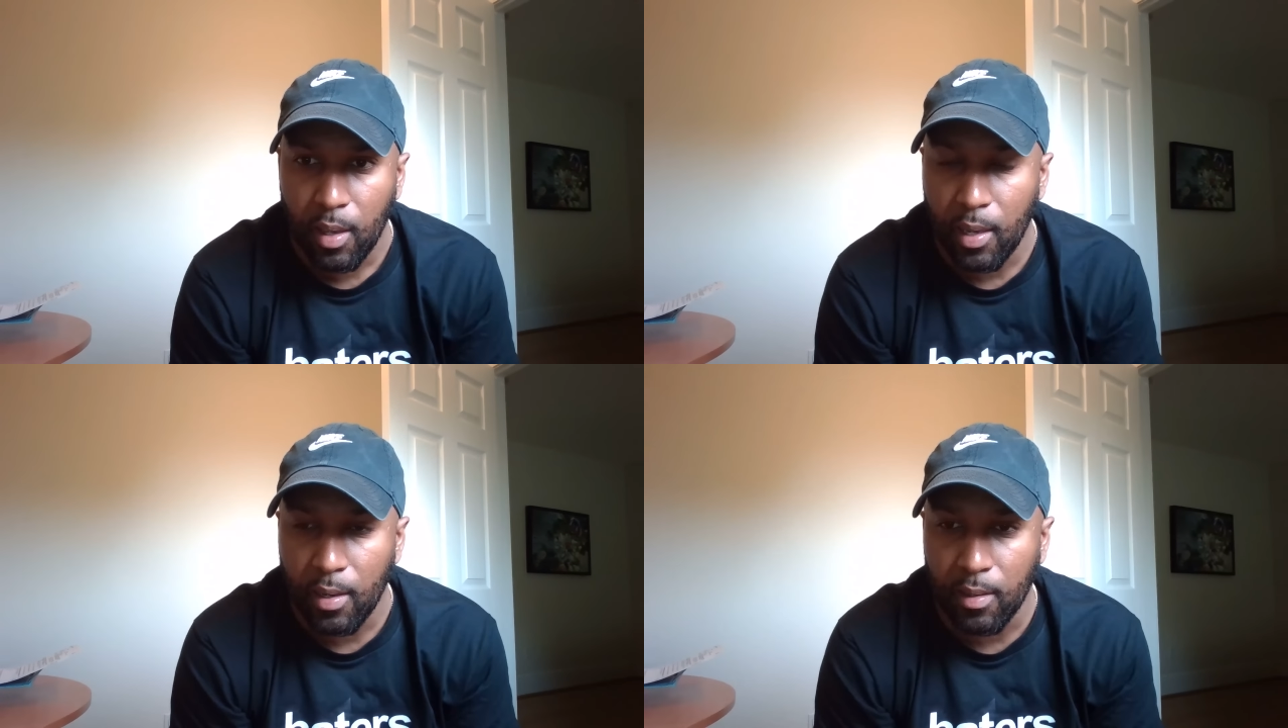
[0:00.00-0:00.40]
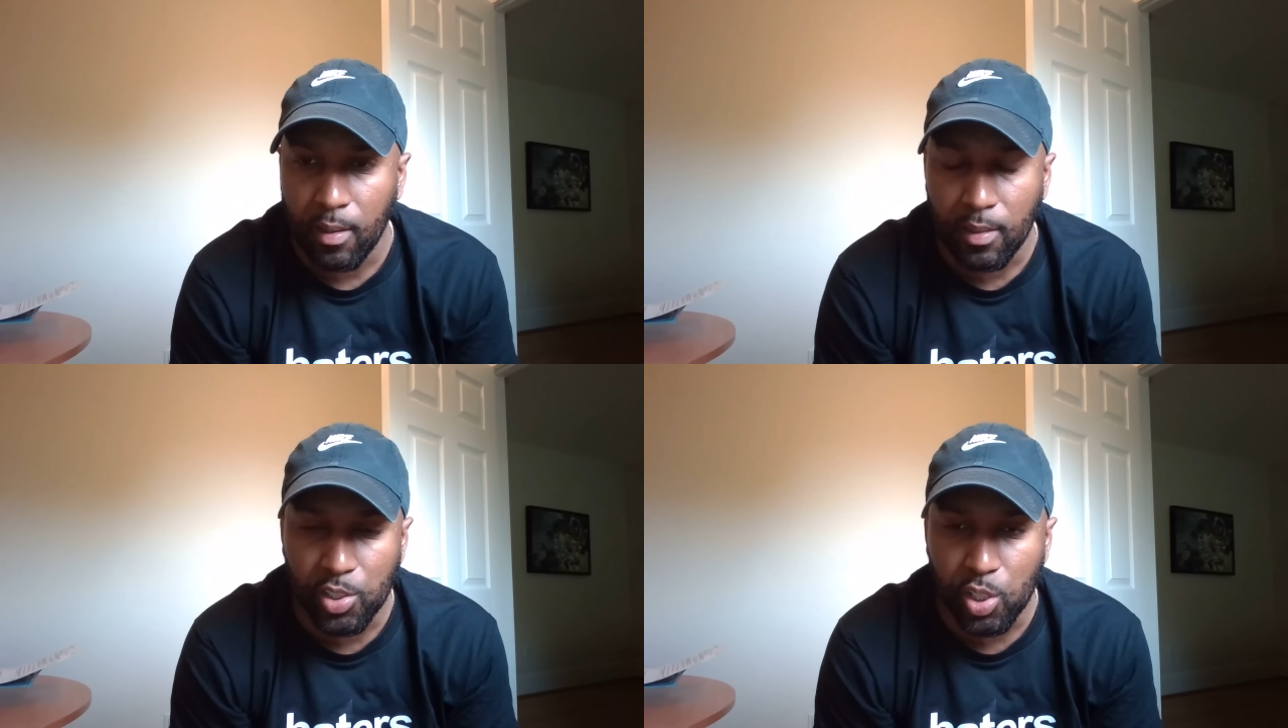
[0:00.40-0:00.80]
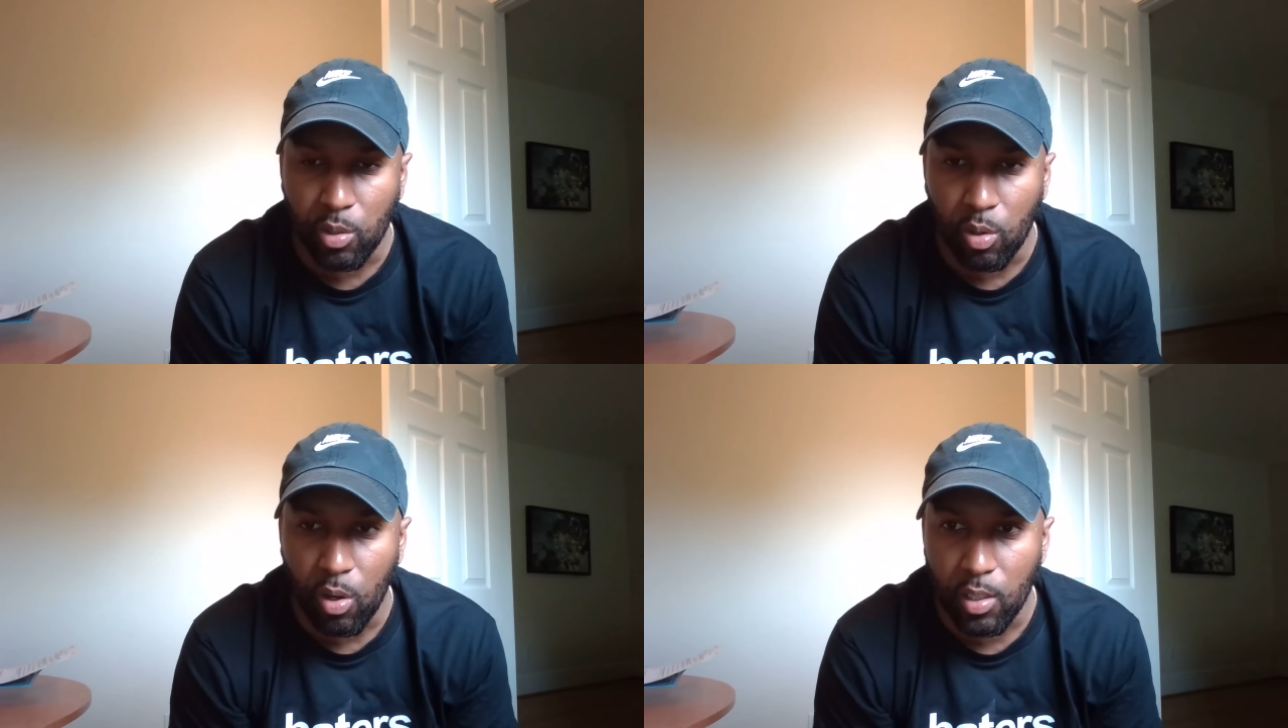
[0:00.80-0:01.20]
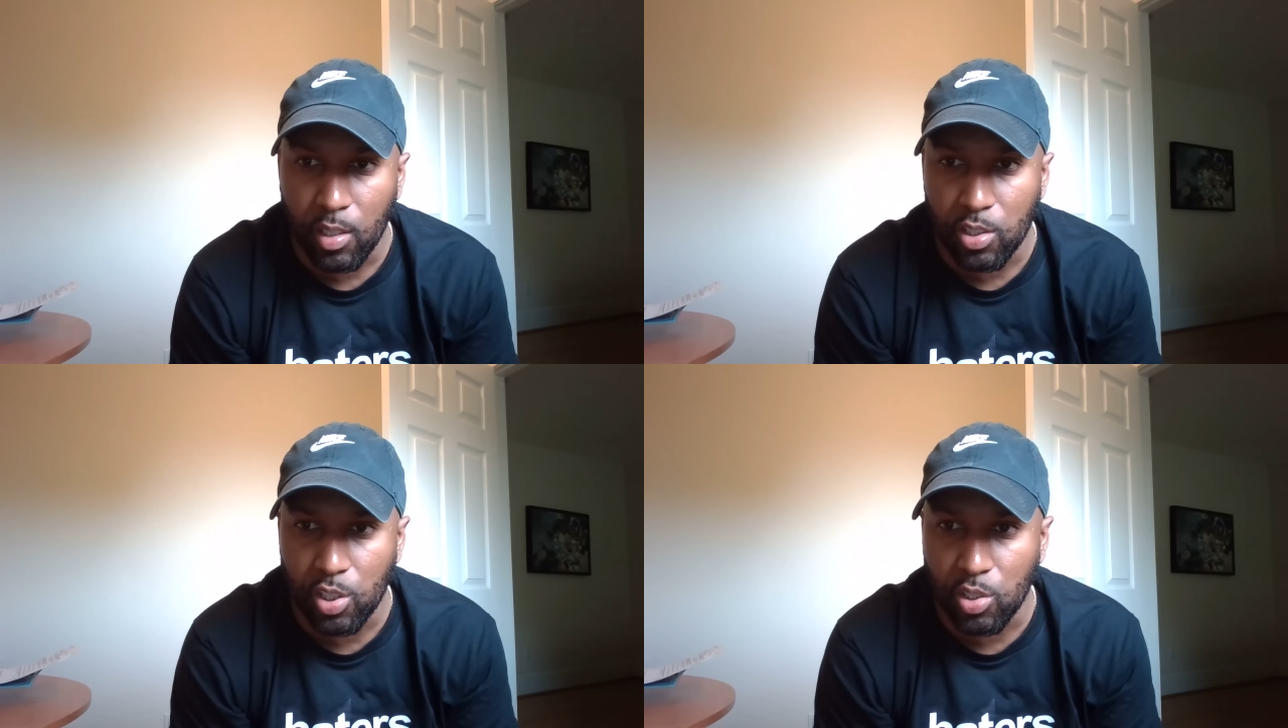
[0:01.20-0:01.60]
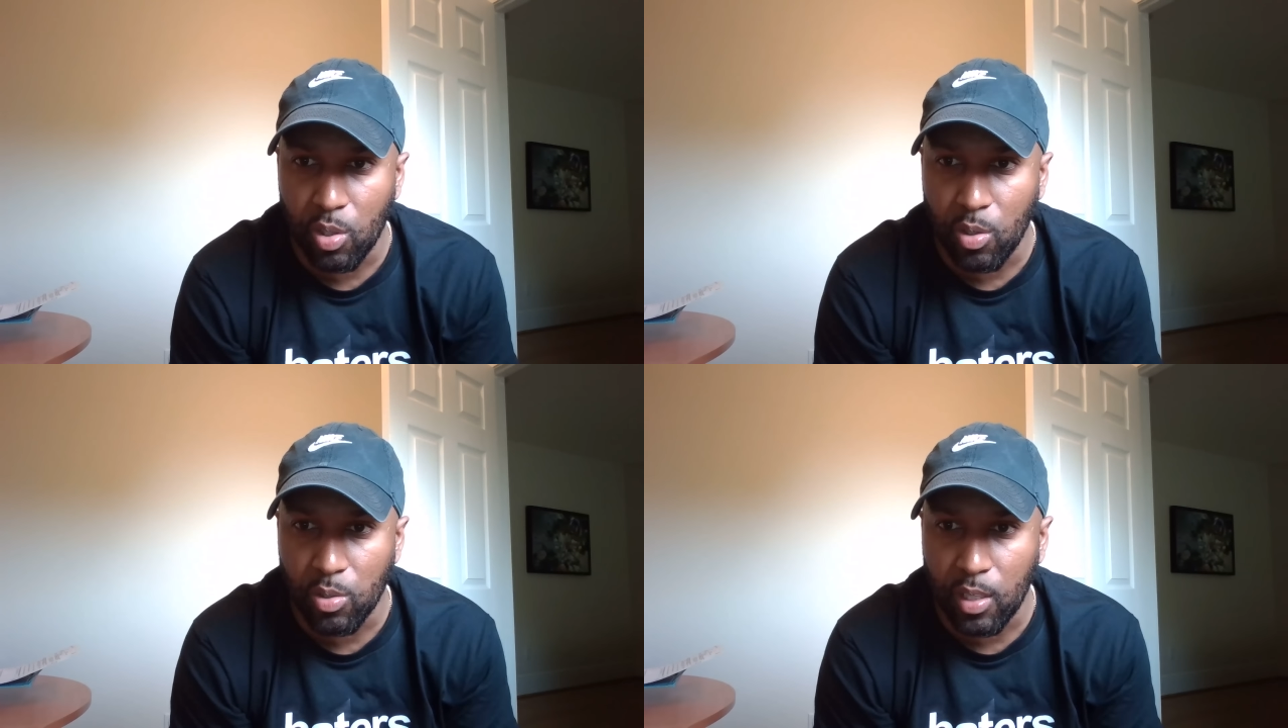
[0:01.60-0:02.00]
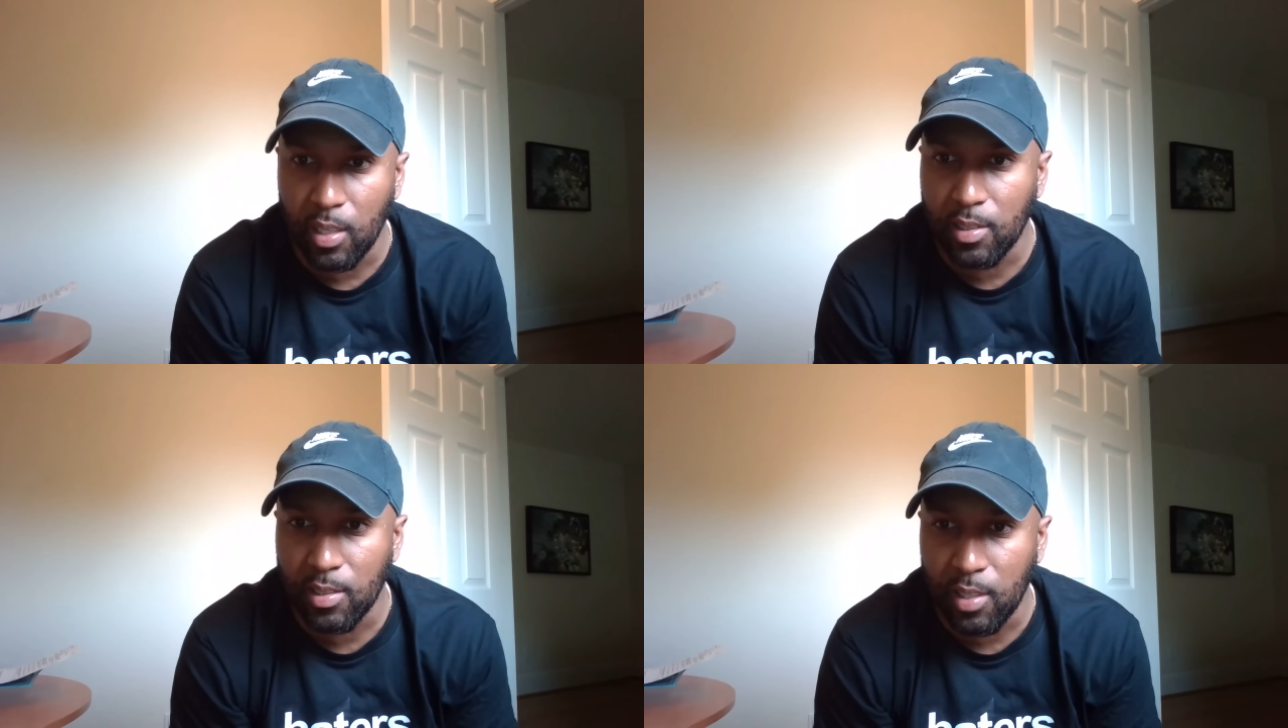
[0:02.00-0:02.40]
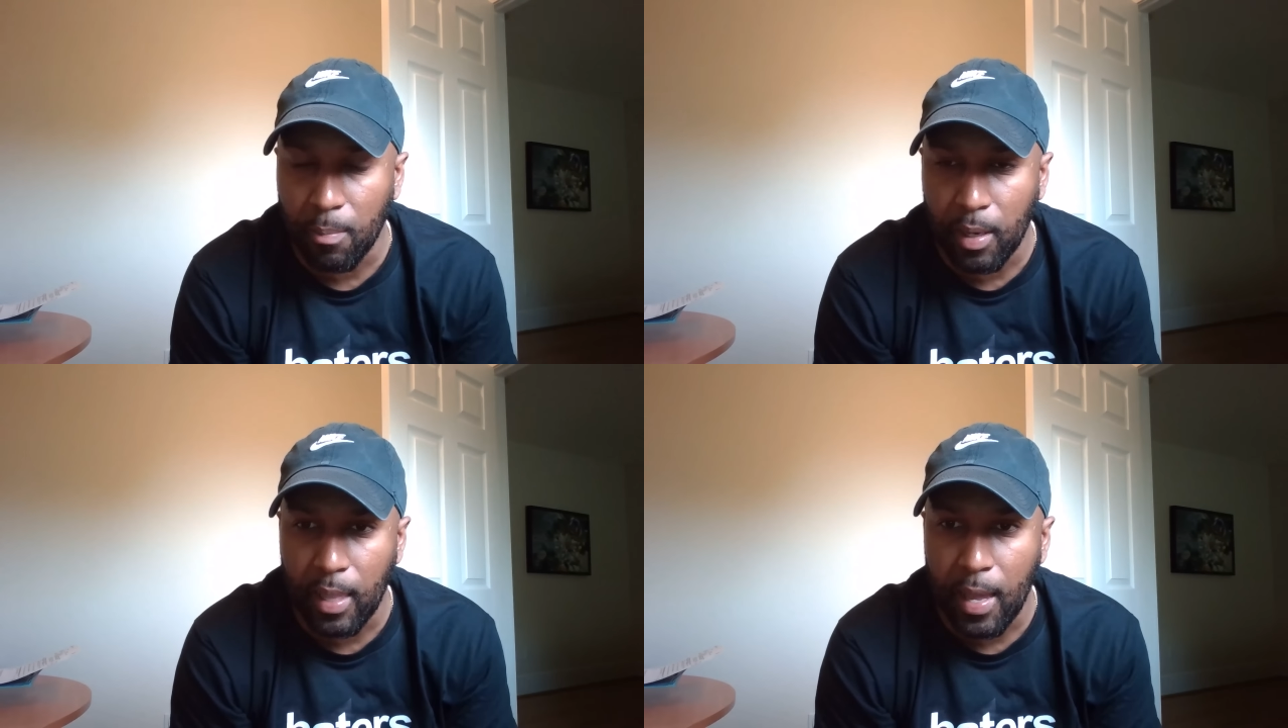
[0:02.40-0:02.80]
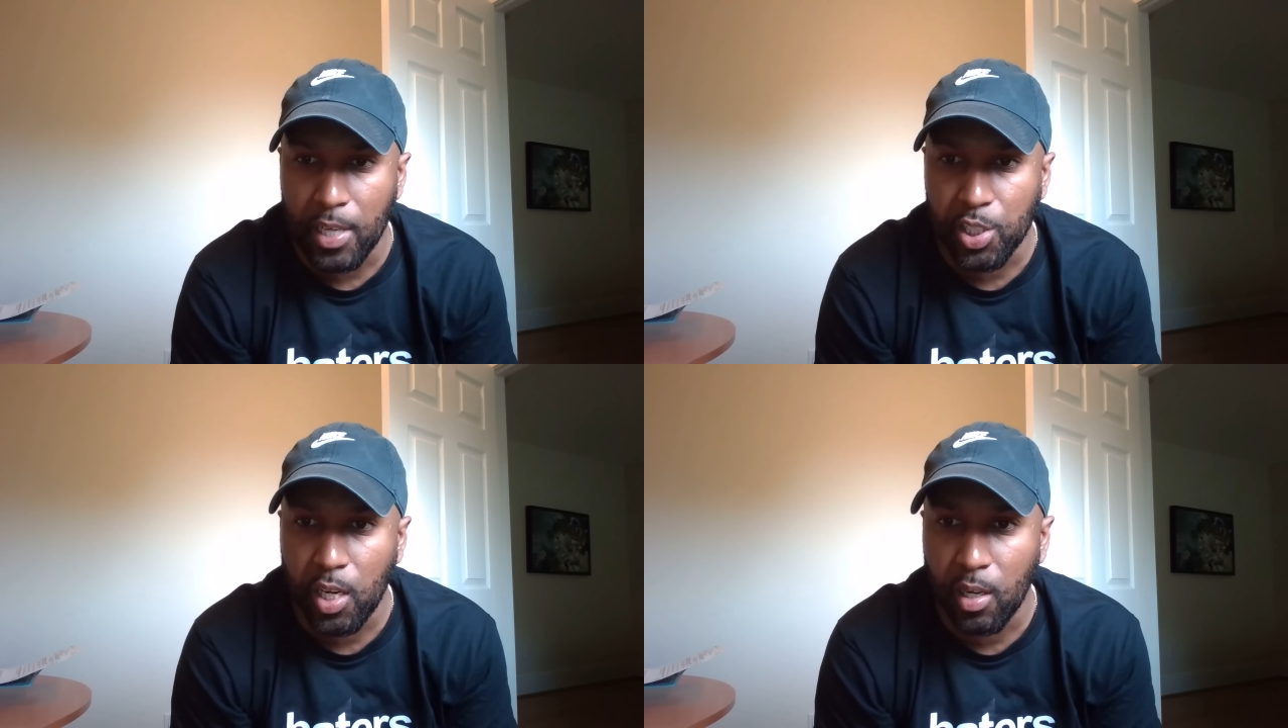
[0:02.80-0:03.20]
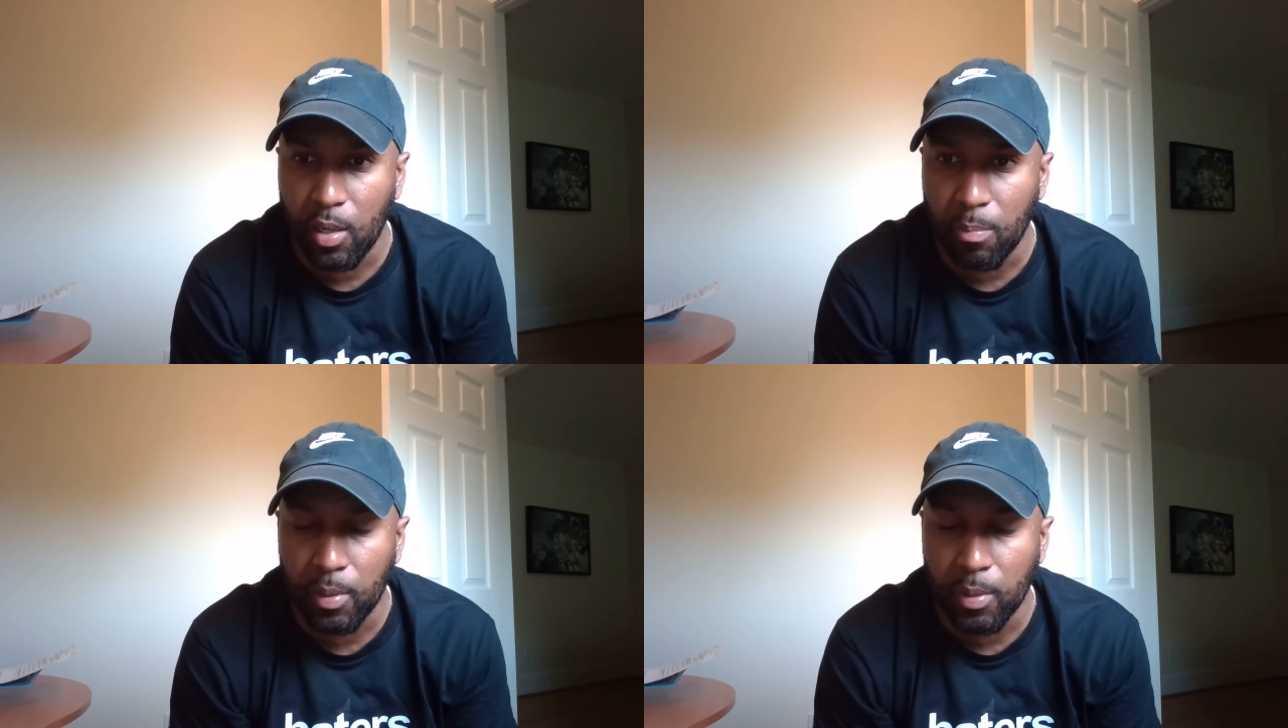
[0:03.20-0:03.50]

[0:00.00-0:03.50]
And the general audience just knows I need to set my lash here,